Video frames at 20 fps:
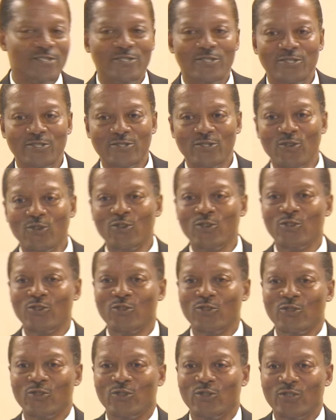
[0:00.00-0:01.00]
So
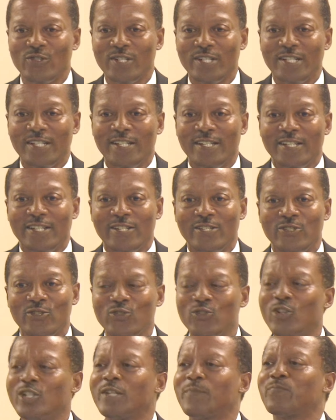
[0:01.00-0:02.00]

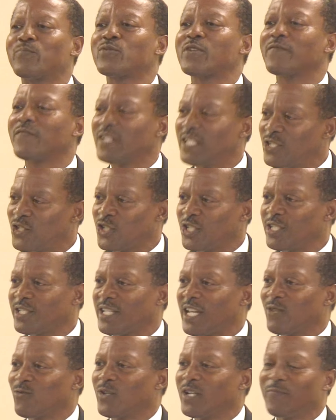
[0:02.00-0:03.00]
you know the privileges
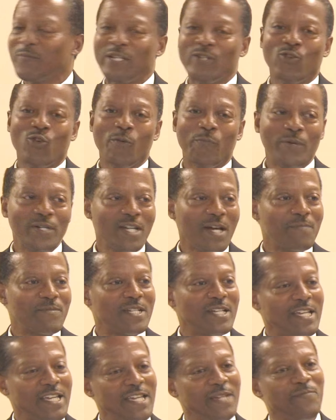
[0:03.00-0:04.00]
that would have been opened up
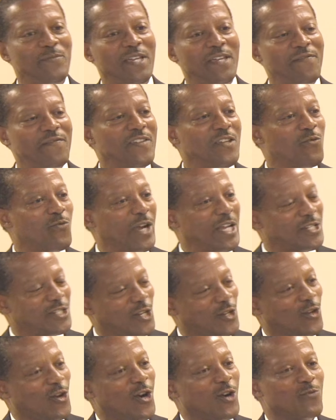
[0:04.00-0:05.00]
to him if he went
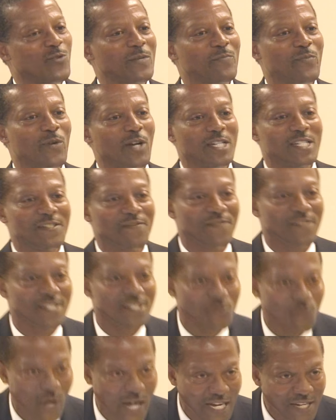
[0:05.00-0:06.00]
along with
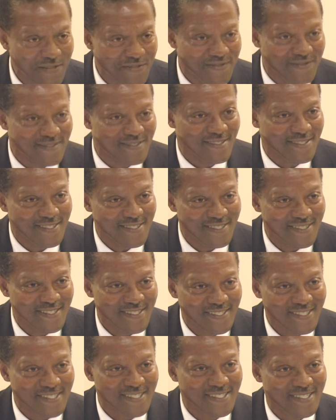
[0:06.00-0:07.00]
Potiphar's wife?
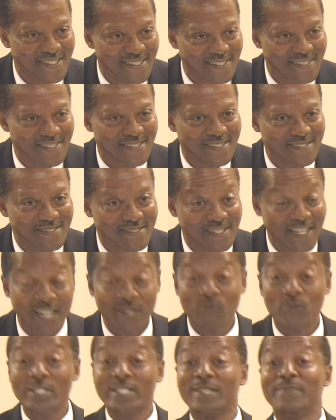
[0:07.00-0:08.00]

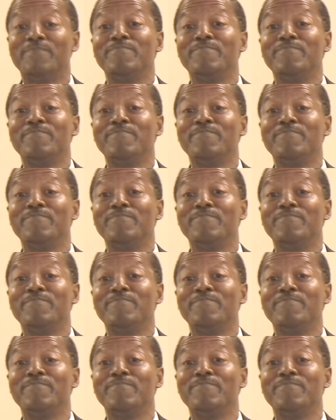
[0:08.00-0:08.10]
That was the